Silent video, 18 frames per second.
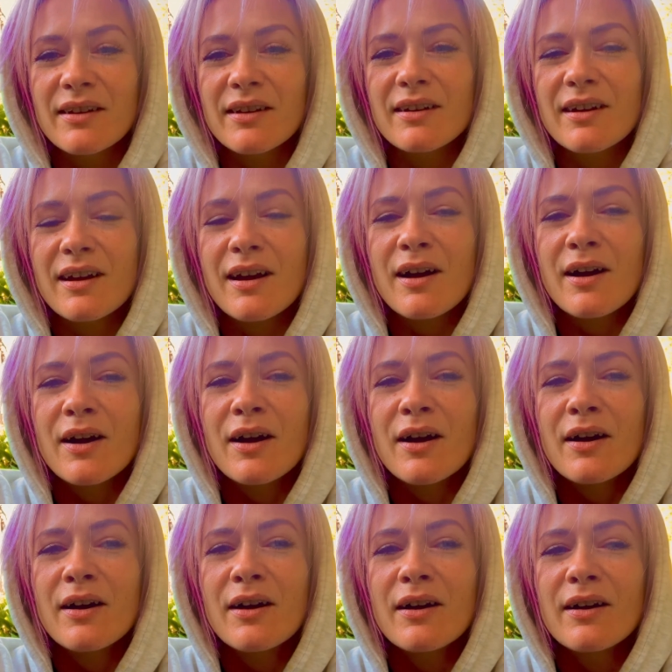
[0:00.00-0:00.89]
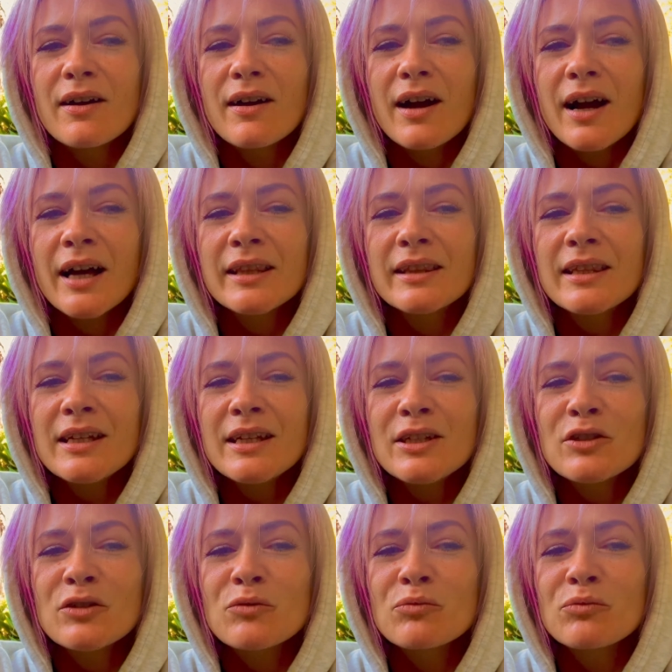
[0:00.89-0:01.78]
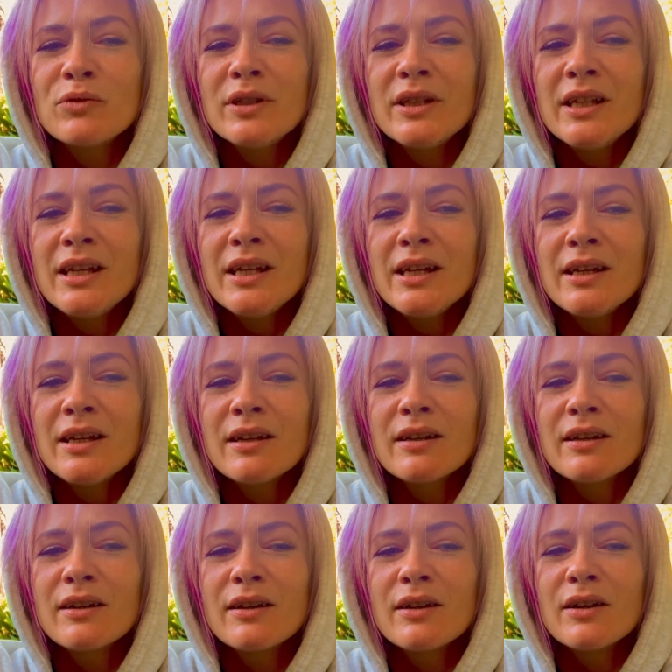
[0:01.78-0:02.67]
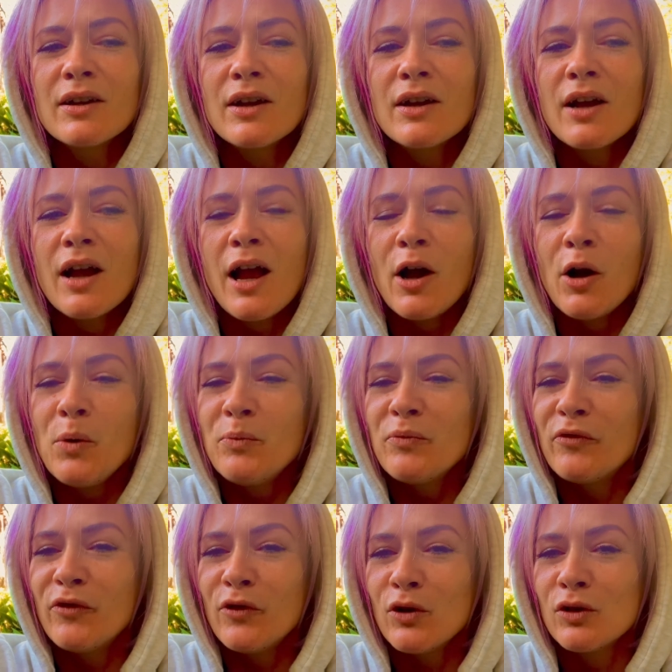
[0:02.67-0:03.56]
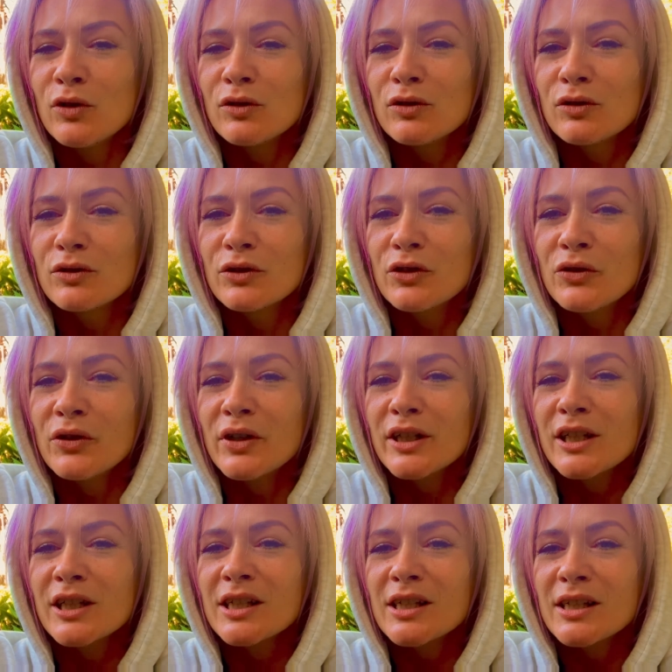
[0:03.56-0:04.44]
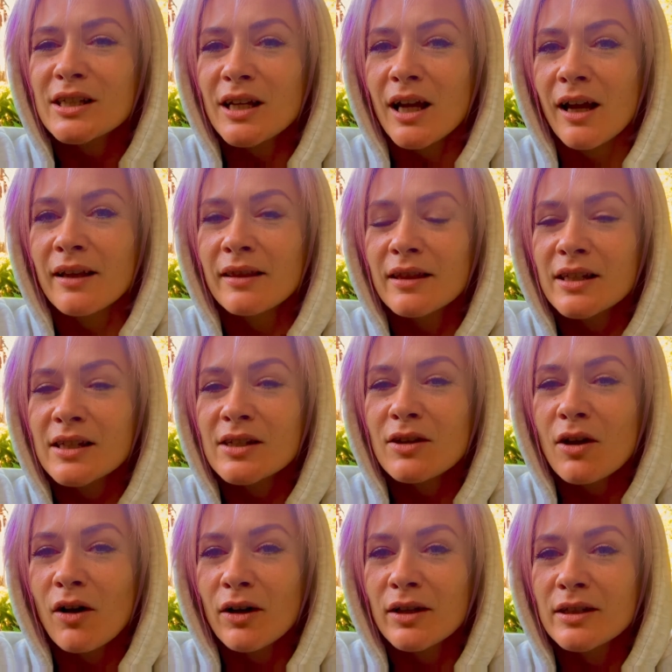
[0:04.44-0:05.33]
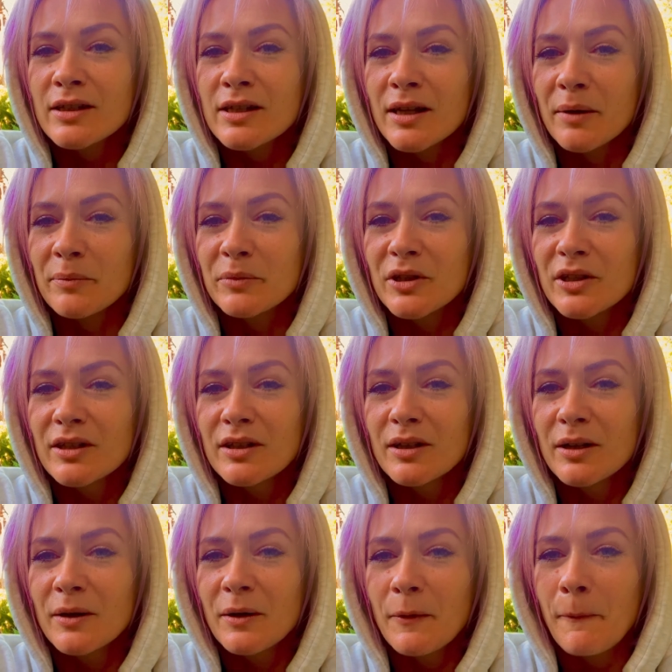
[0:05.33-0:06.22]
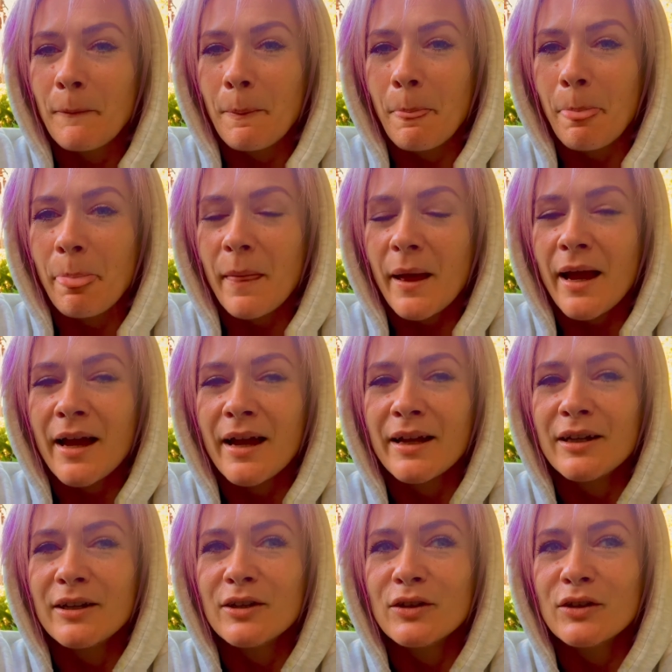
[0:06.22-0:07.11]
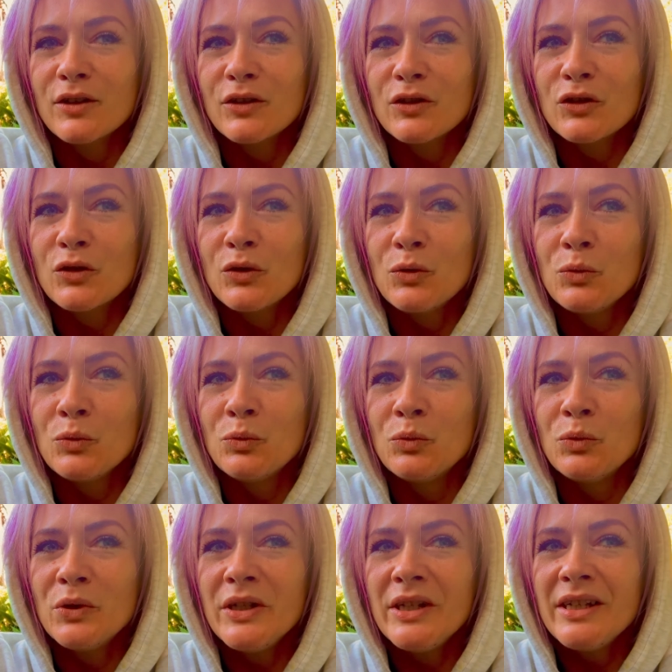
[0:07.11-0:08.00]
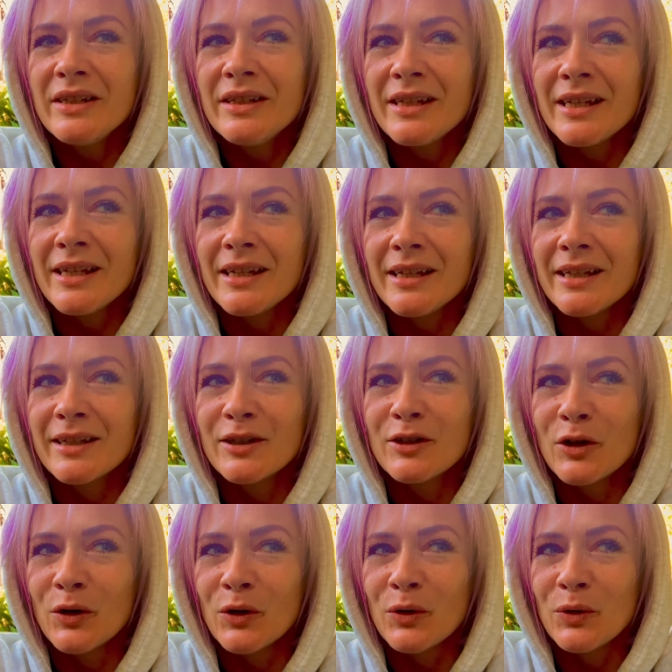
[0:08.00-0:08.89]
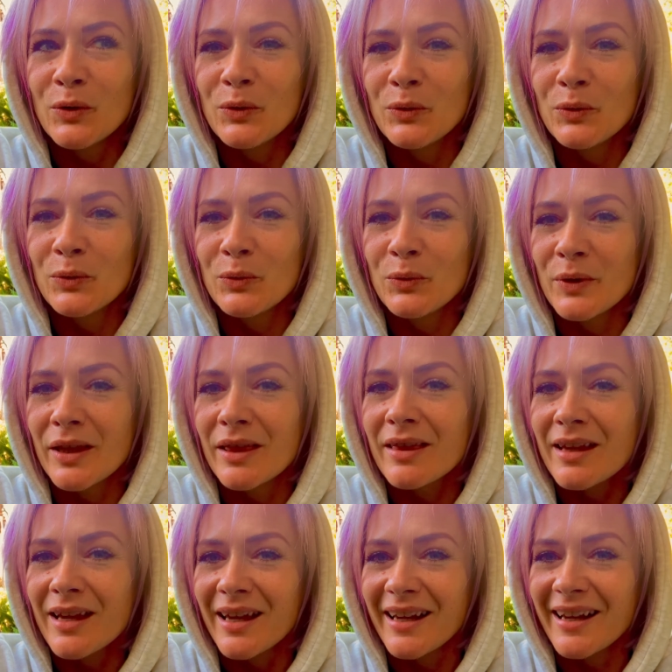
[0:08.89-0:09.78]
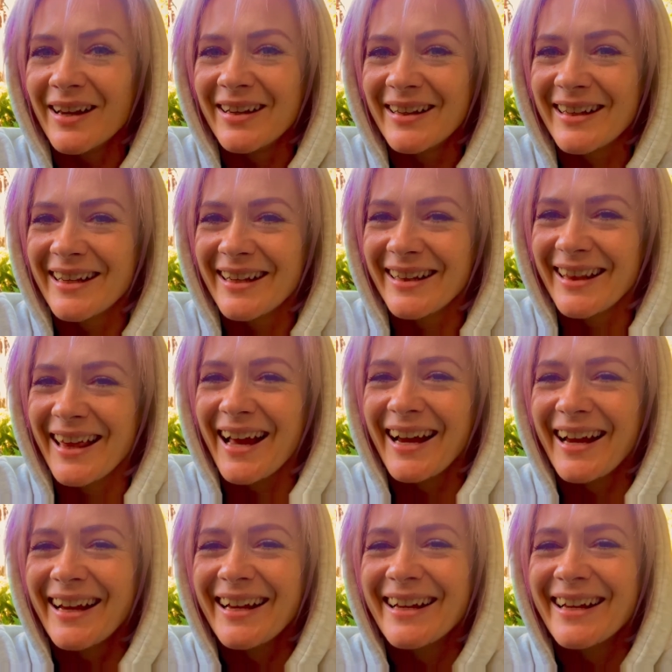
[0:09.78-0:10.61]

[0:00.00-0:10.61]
I think it's really helpful to understand this concept and to really go within, like